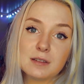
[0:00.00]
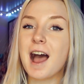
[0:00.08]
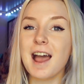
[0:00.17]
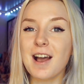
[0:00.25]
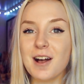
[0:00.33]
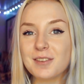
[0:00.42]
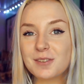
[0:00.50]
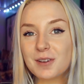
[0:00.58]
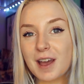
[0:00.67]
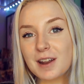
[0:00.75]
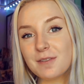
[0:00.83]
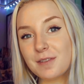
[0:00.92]
I also
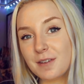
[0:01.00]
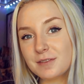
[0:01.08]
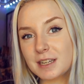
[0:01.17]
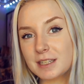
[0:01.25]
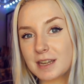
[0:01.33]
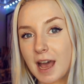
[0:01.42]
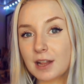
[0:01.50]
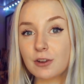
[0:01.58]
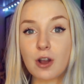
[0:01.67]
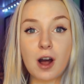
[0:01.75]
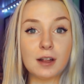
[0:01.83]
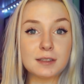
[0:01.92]
got a $15
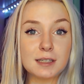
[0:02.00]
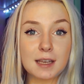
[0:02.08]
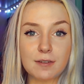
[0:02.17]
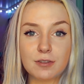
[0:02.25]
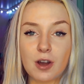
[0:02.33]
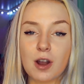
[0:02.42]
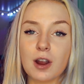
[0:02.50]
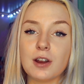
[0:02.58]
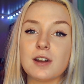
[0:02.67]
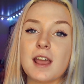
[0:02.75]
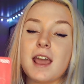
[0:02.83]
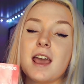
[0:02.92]
Ulta gift
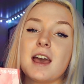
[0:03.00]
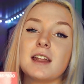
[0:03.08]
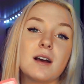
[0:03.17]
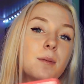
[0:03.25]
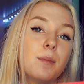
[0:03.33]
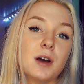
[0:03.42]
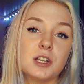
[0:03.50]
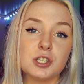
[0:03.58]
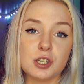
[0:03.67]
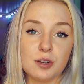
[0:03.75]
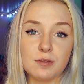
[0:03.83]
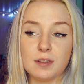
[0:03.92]
card and a
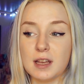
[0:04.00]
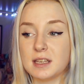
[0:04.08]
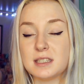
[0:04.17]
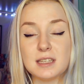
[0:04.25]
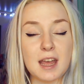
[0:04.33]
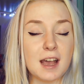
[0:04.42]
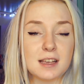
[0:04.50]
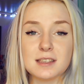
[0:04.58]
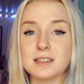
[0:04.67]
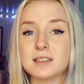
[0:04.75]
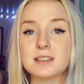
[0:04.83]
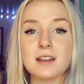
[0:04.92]
bunch of like snacks
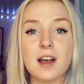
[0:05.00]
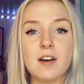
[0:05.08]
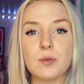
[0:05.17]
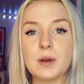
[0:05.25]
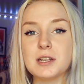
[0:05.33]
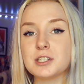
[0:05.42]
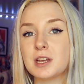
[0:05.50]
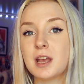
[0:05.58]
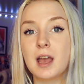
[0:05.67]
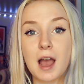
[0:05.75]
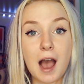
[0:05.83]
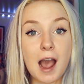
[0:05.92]
and stuff, which
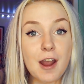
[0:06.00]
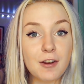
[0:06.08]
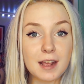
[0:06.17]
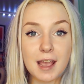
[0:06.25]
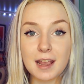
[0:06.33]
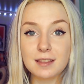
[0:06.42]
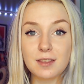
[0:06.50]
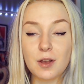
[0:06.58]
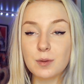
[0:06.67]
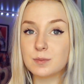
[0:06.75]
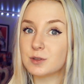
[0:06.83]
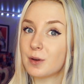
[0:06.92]
I already ate
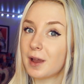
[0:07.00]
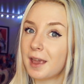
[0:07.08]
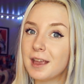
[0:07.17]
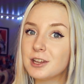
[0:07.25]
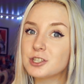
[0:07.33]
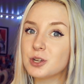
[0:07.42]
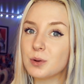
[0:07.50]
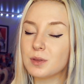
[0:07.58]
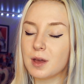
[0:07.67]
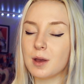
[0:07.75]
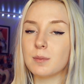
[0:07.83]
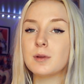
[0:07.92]
them, so I can't show
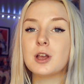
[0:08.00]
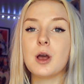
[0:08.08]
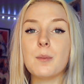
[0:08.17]
them.